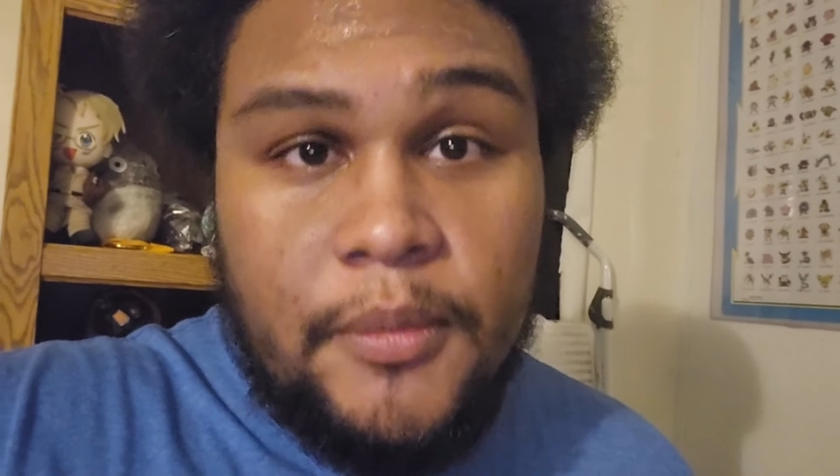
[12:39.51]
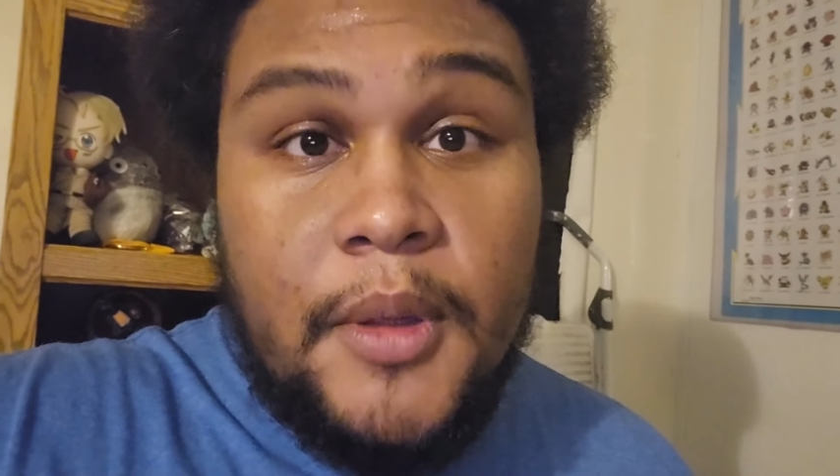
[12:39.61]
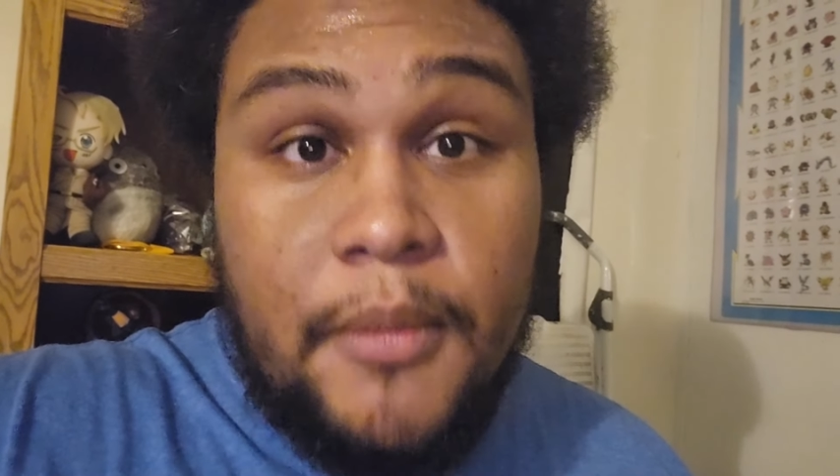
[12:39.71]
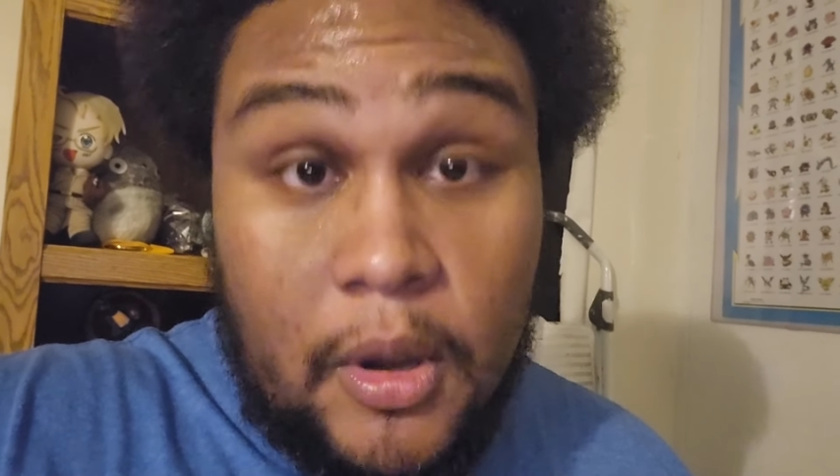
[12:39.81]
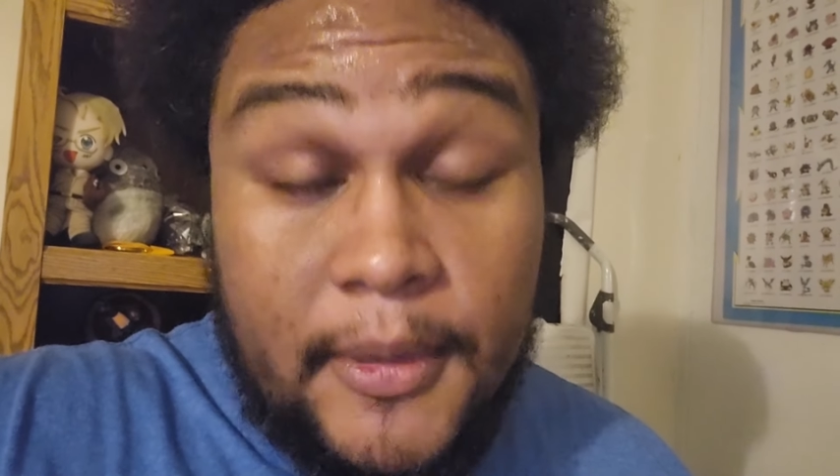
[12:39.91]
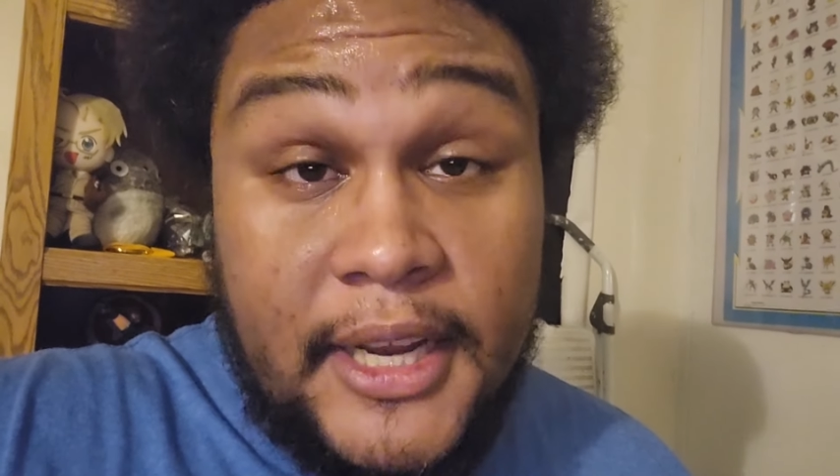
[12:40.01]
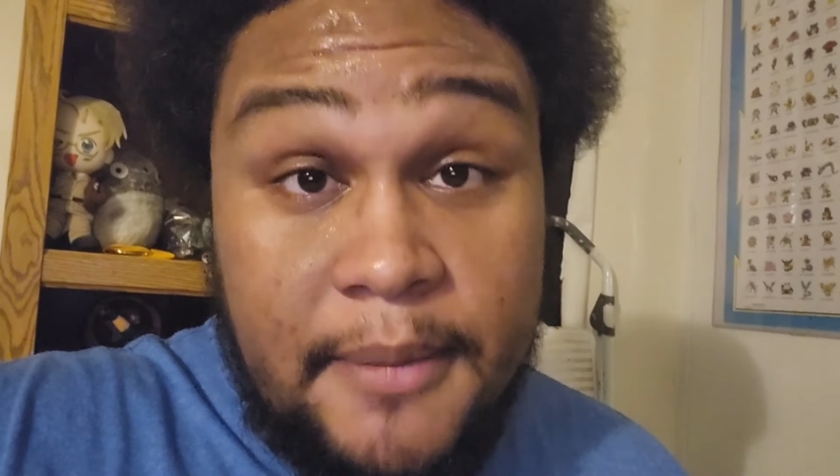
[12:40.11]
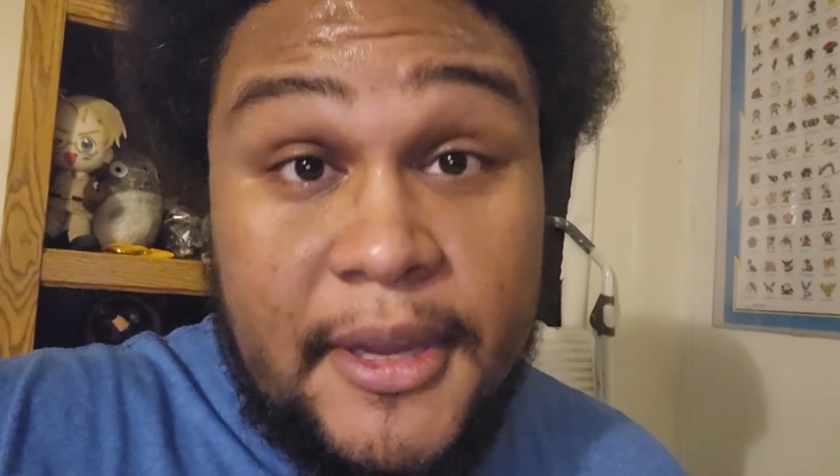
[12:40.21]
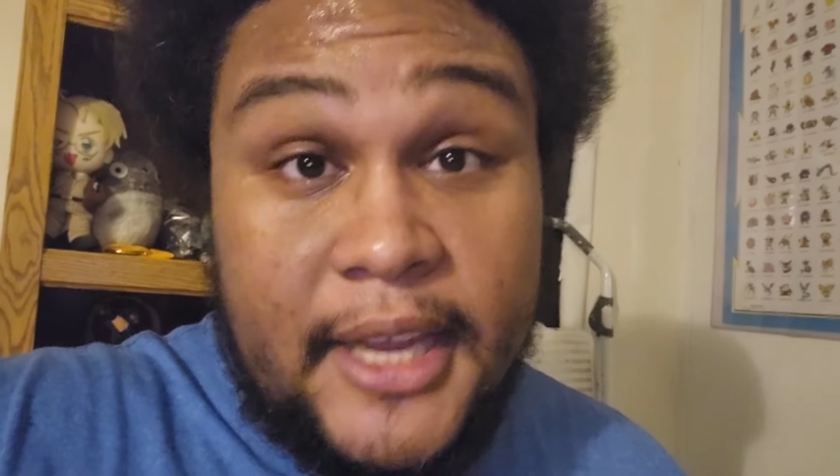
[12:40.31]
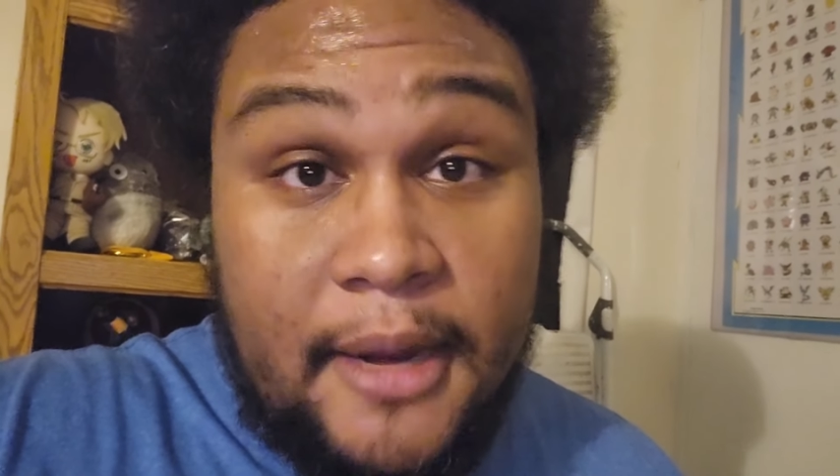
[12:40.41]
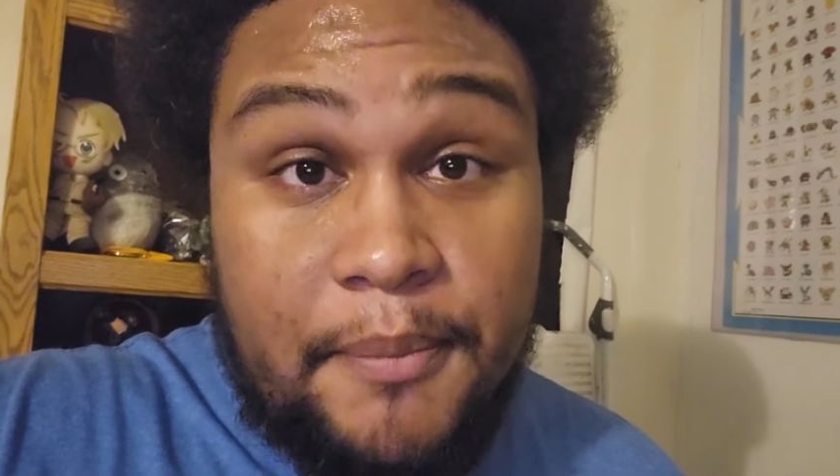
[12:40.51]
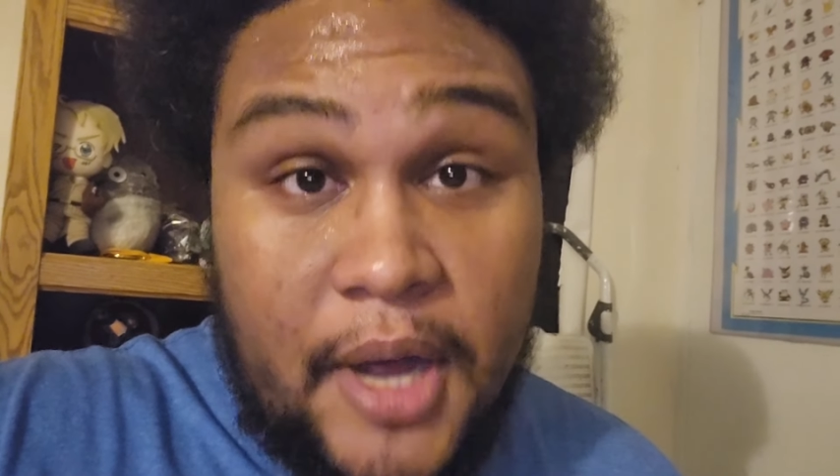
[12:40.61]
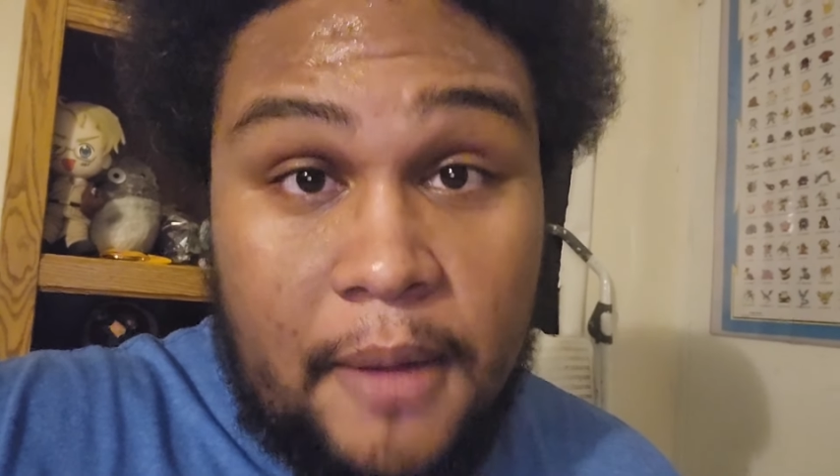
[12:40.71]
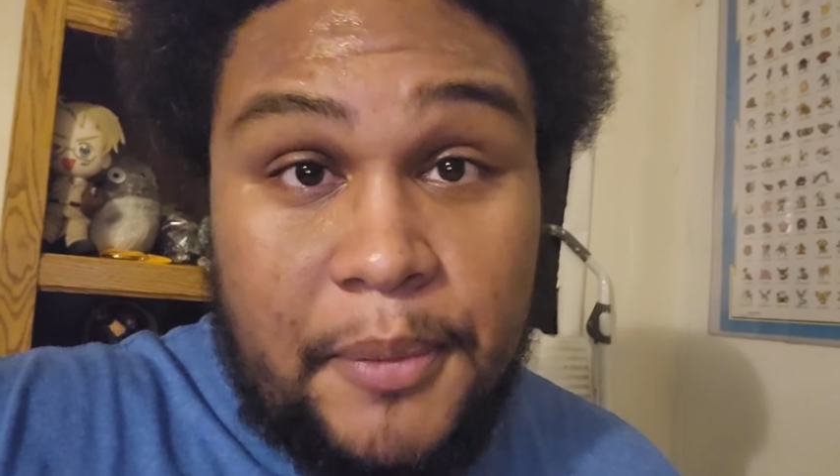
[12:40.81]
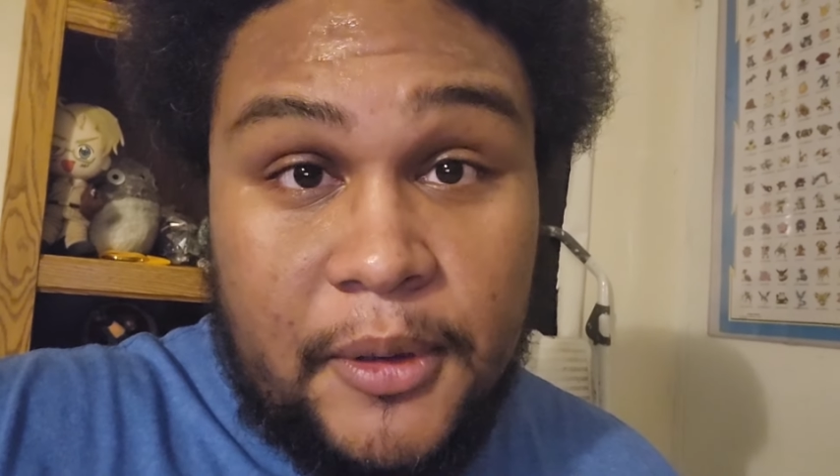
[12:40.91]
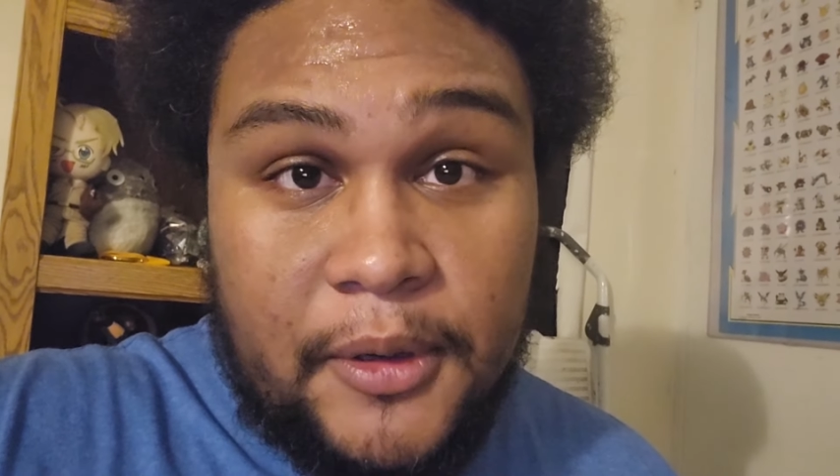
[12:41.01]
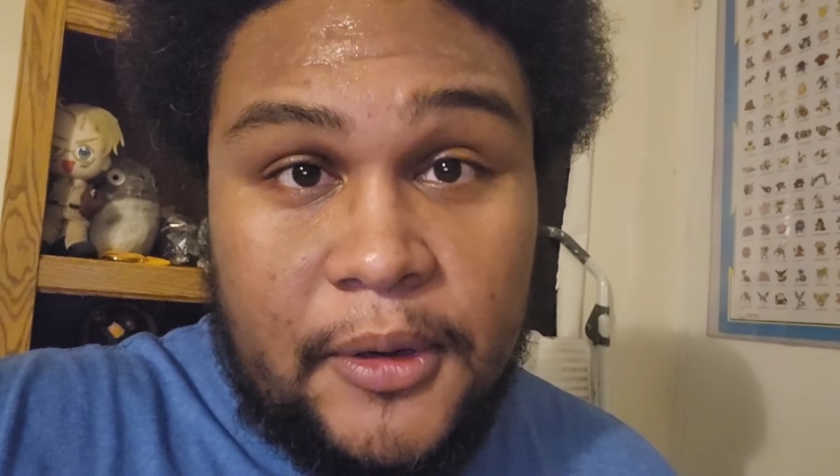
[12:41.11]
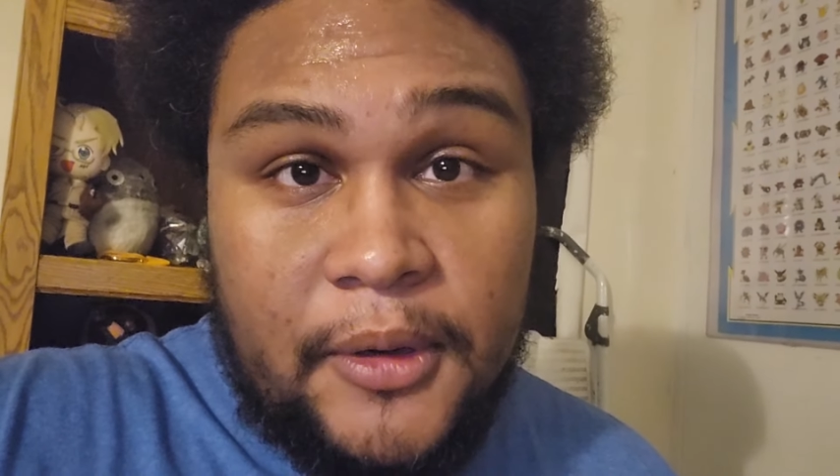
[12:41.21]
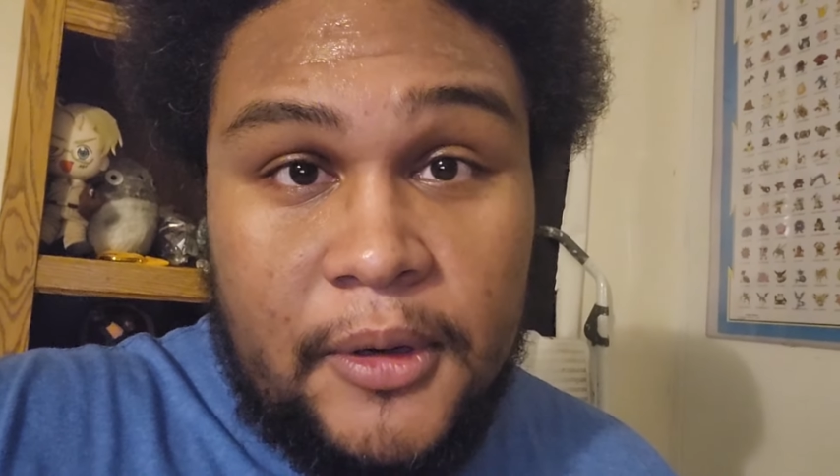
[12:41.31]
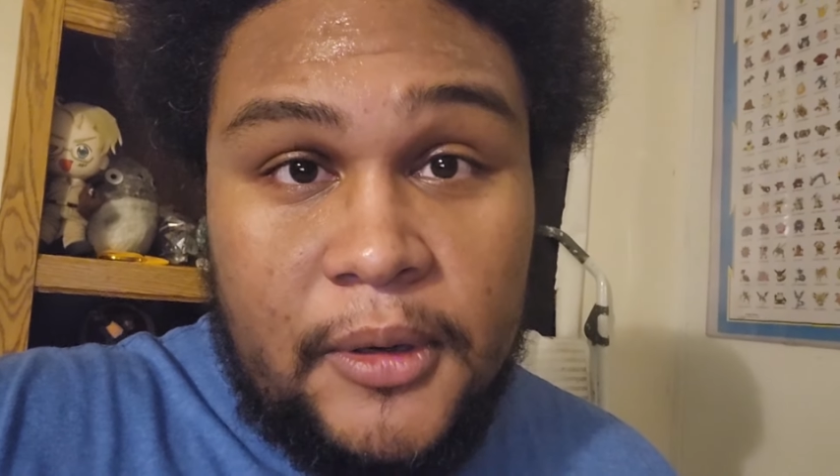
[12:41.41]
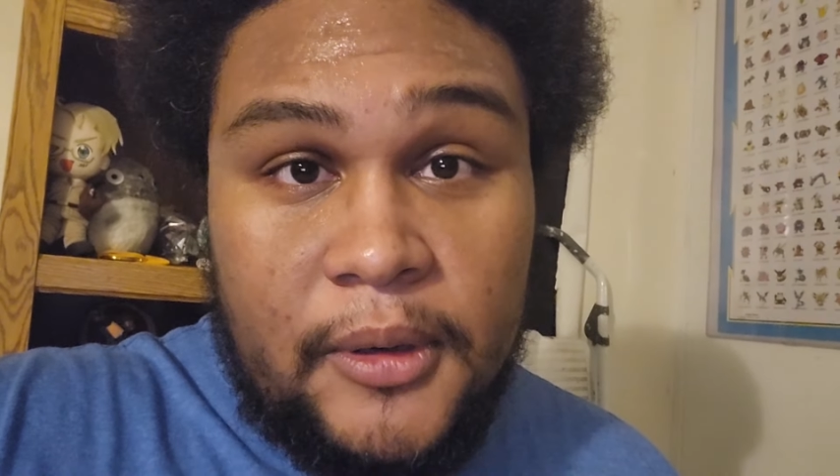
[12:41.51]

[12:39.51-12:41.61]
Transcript: from the moment he became popular,